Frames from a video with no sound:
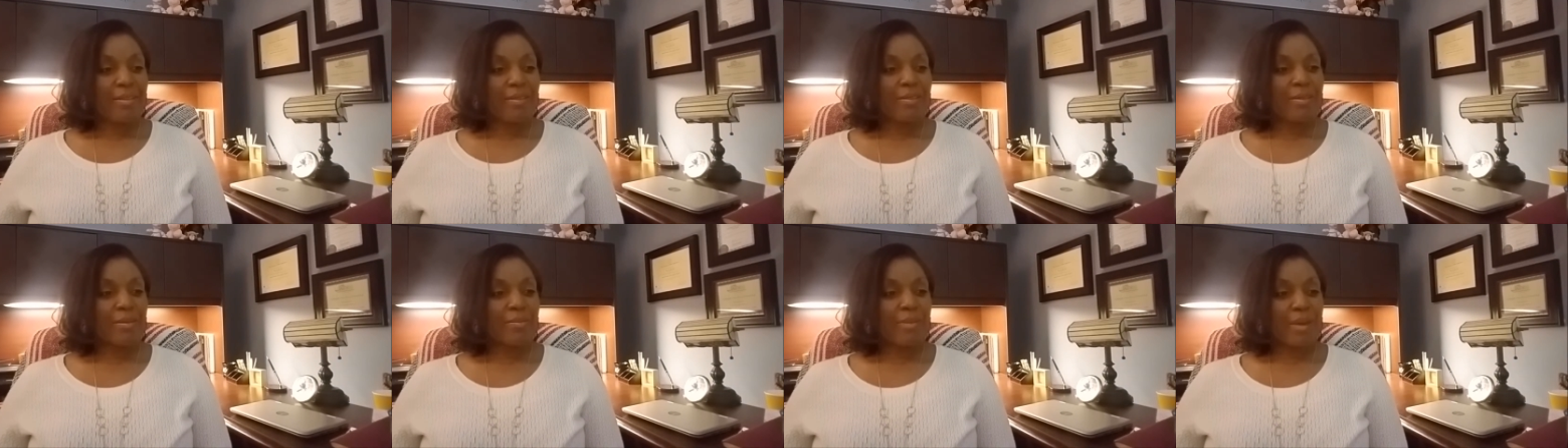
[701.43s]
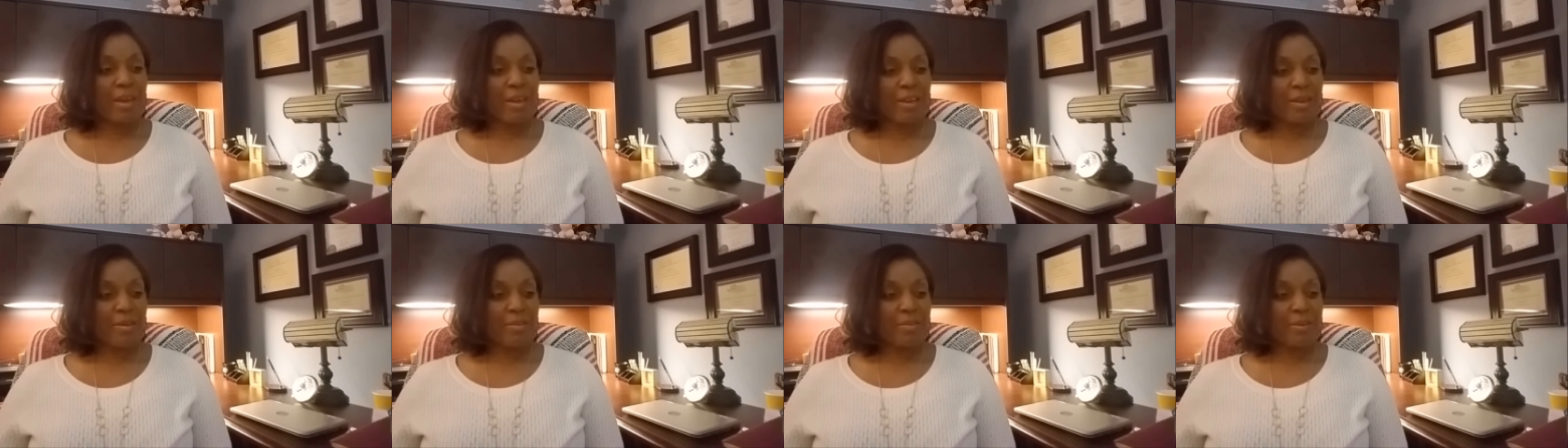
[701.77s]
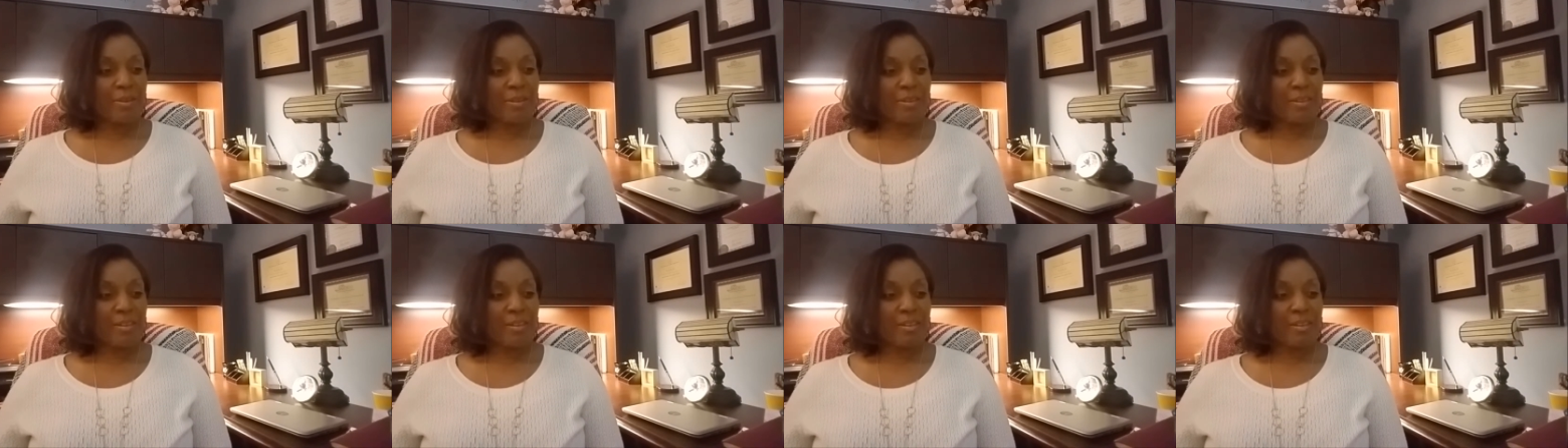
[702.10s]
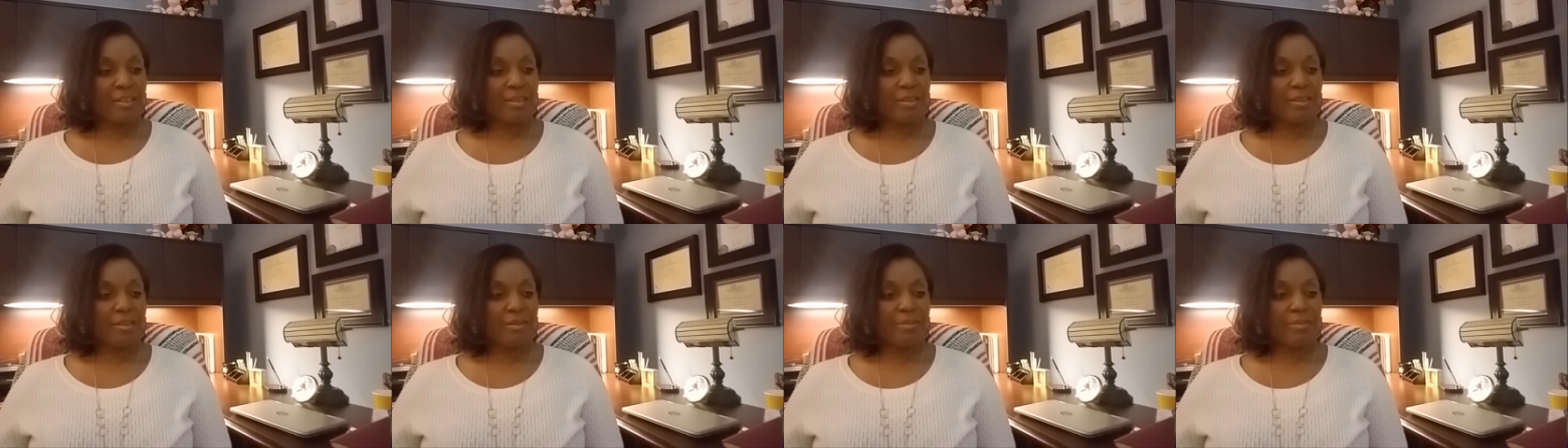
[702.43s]
The
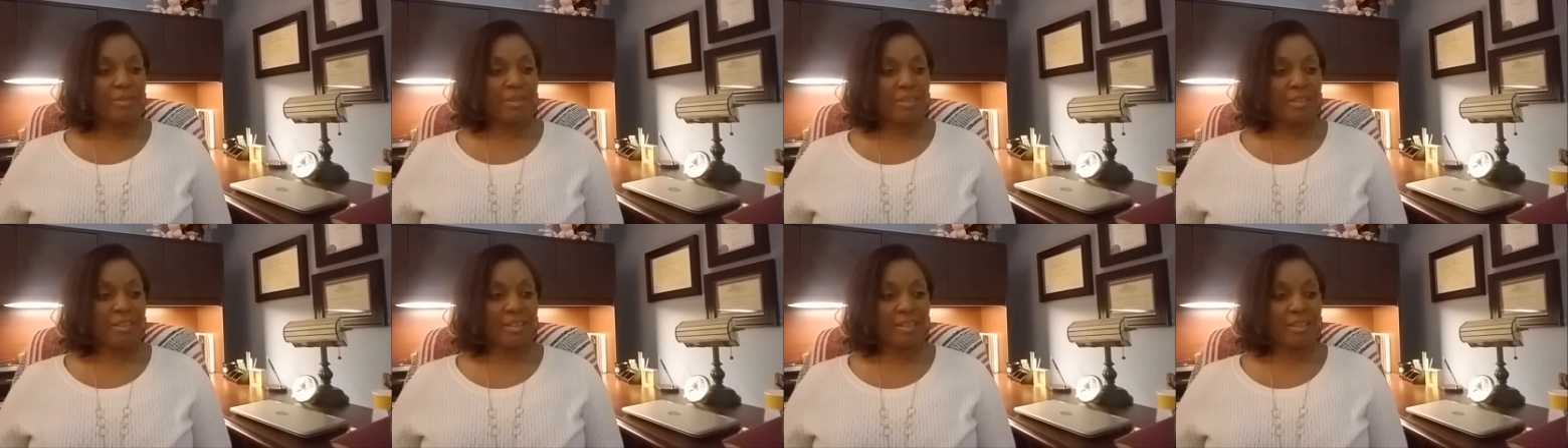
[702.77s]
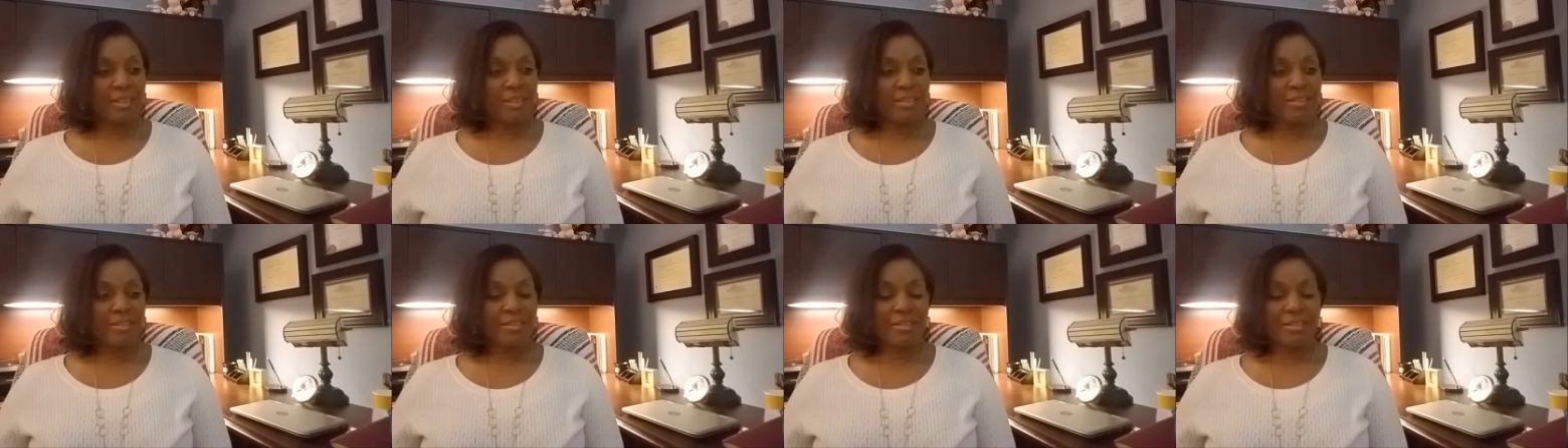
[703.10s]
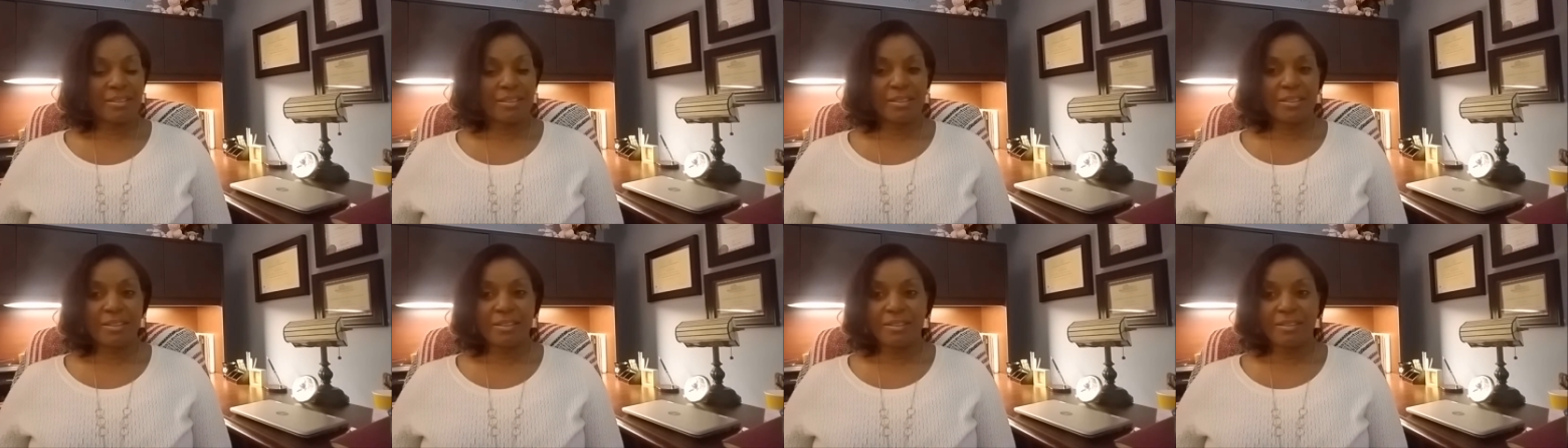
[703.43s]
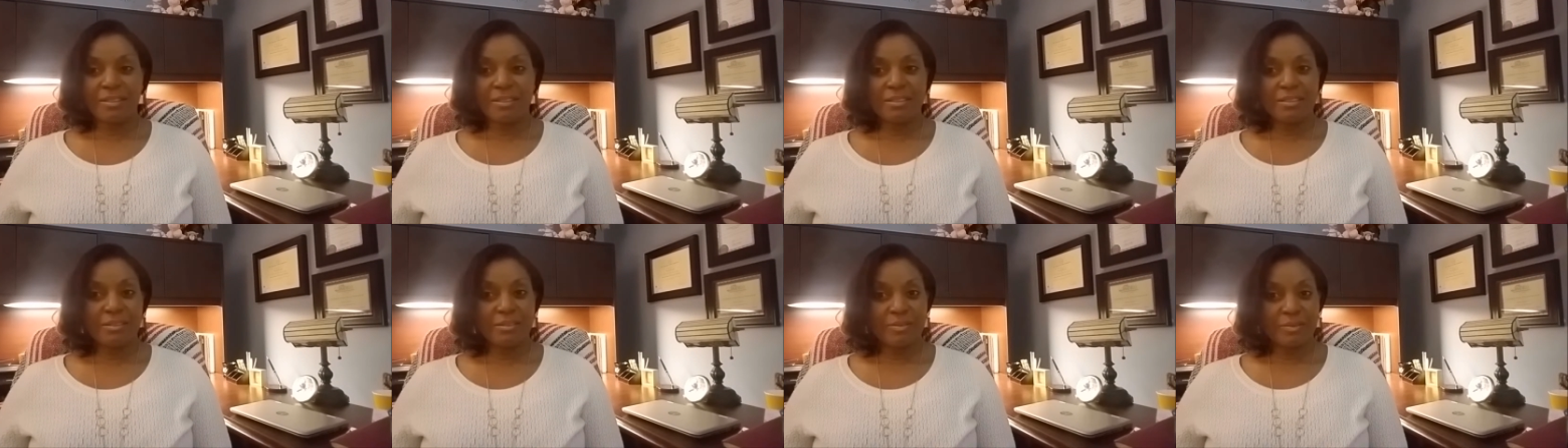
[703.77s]
baby begins
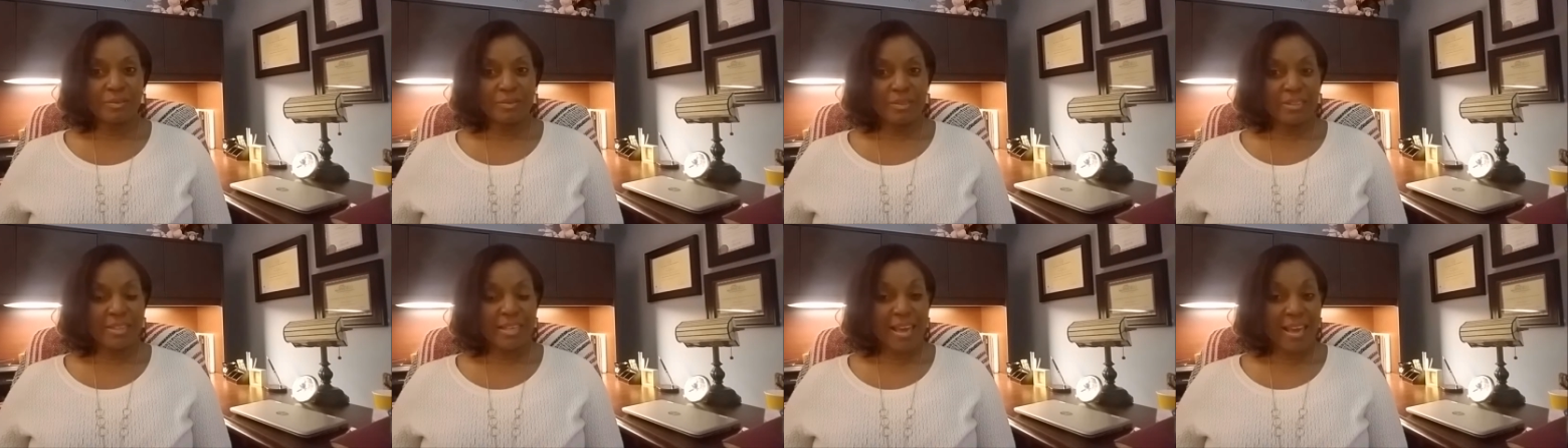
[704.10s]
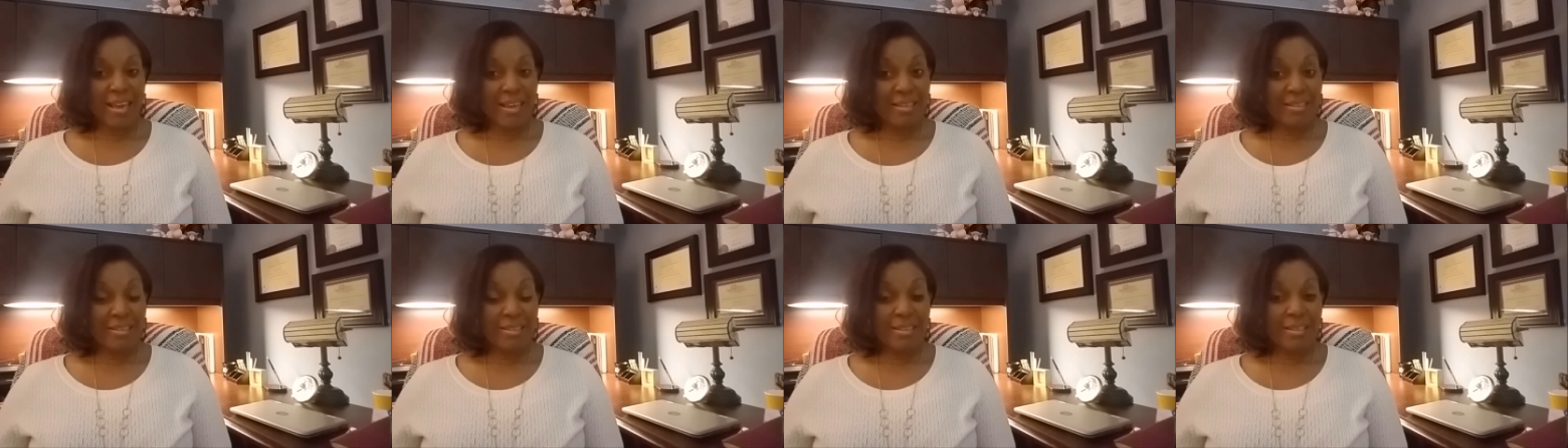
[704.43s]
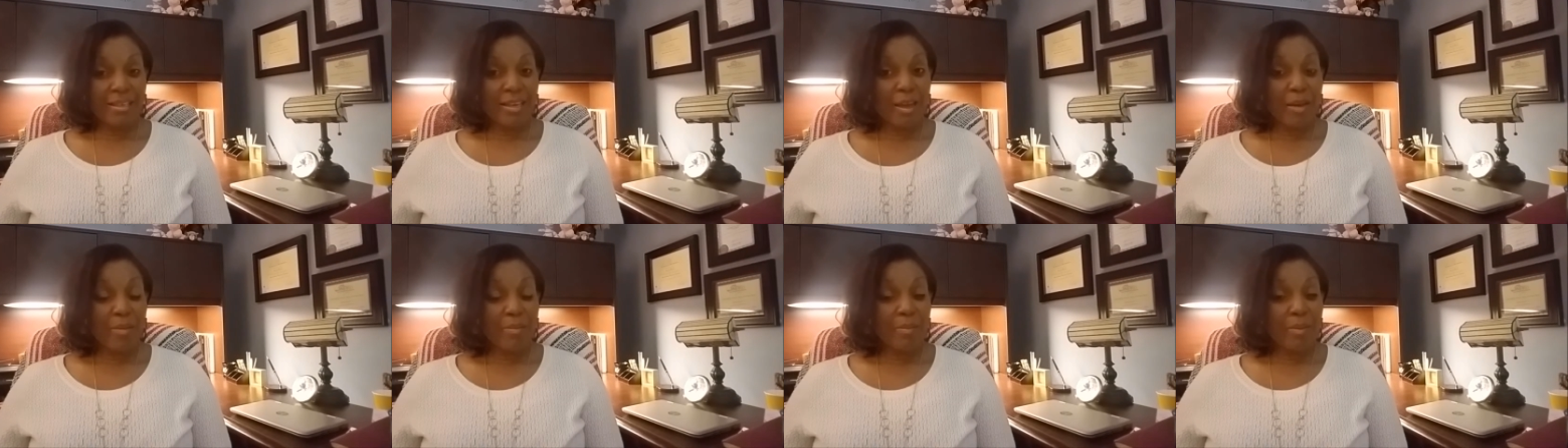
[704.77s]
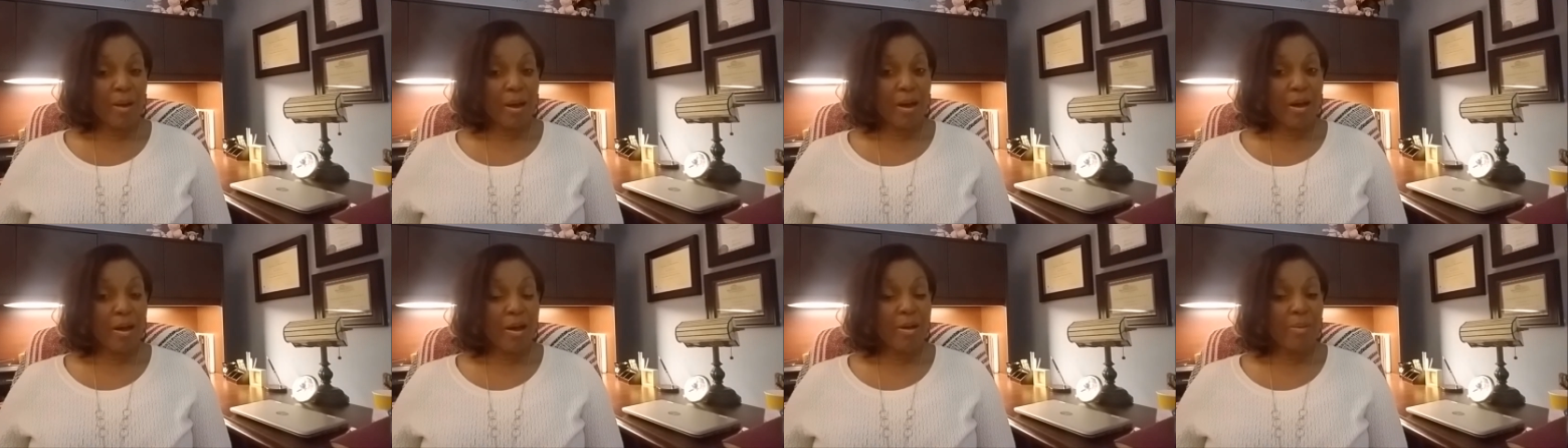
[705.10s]
gazing at
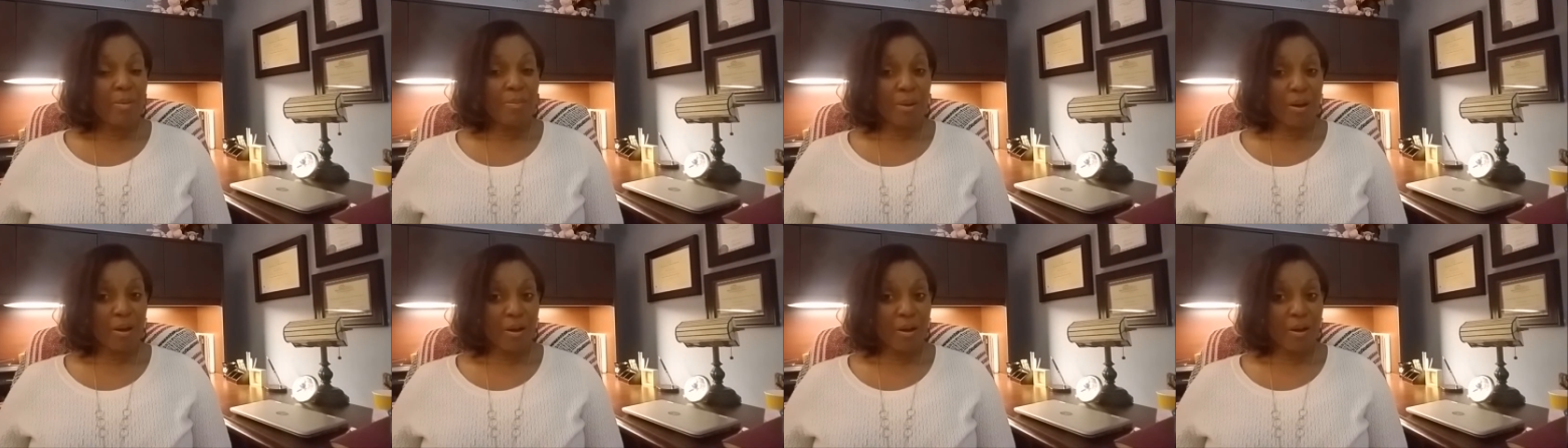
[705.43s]
mom.